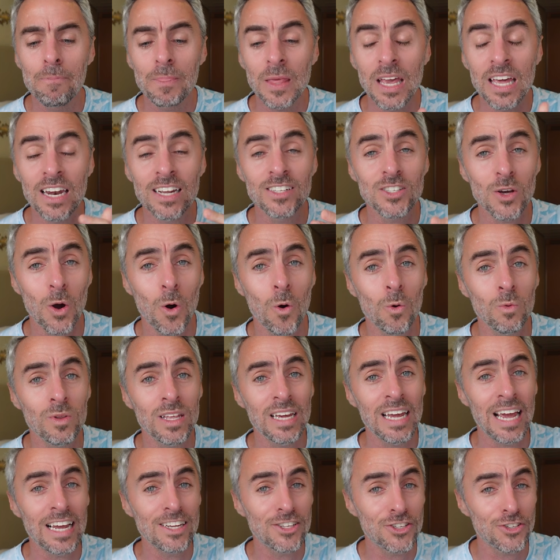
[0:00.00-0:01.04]
it is
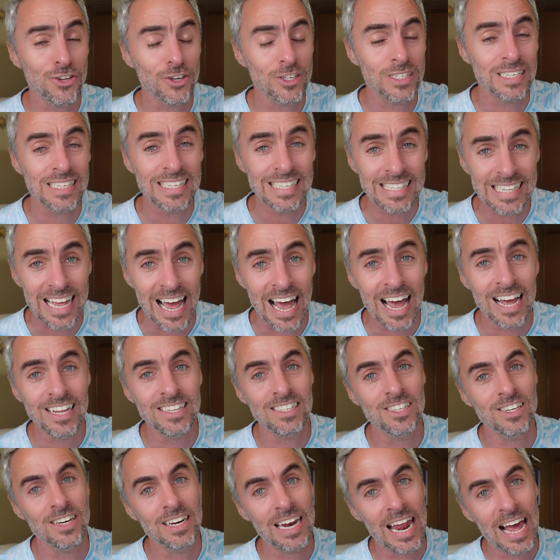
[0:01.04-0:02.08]
only a certain
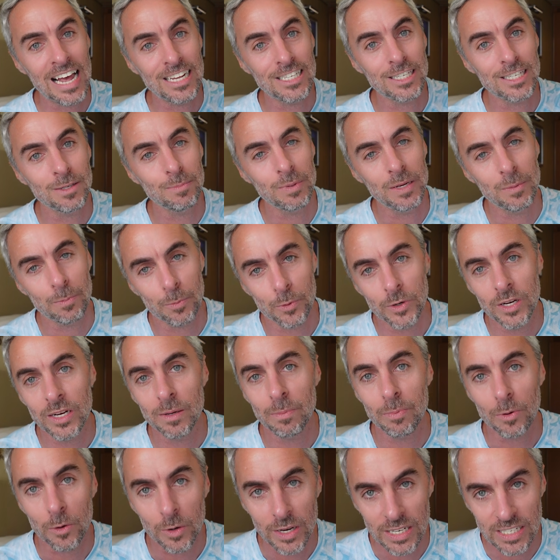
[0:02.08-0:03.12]
size and it has to be
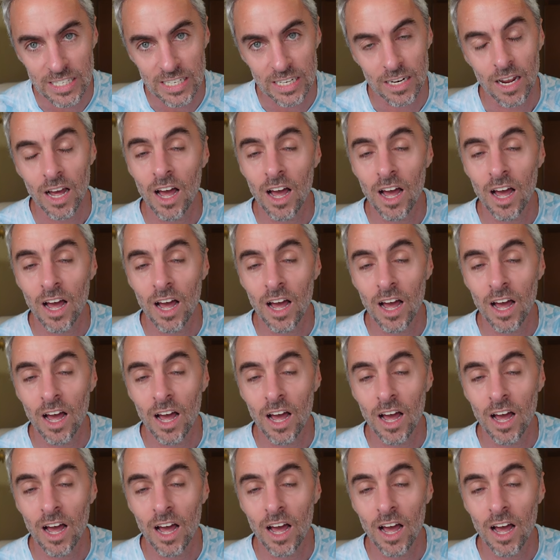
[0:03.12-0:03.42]
pre-printed.